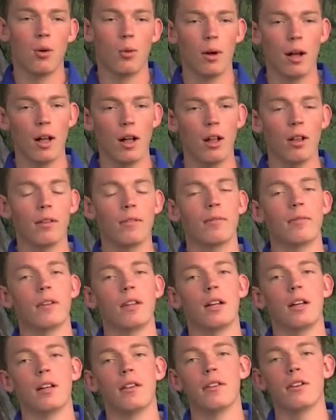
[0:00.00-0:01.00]

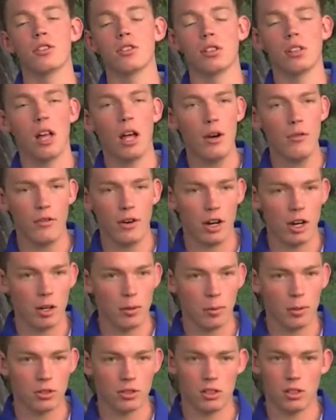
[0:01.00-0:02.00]
Well, there's a lot of
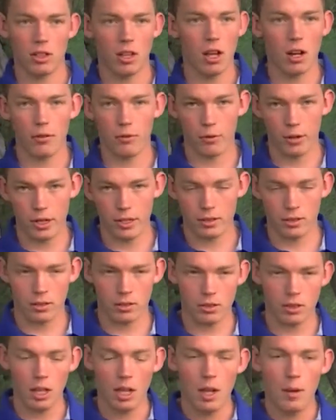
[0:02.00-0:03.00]
variables and a lot of
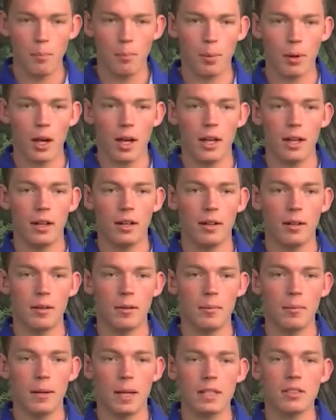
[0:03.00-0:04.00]
reasons, but
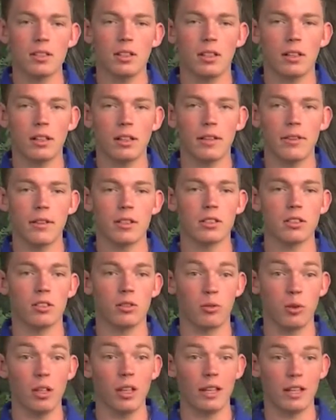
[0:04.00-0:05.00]
basically this
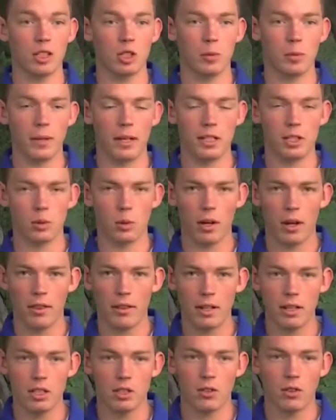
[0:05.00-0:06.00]
really explains one of
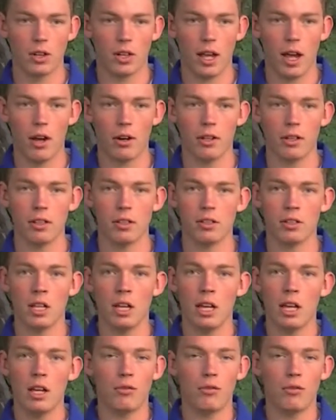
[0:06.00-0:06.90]
the needs for calculus.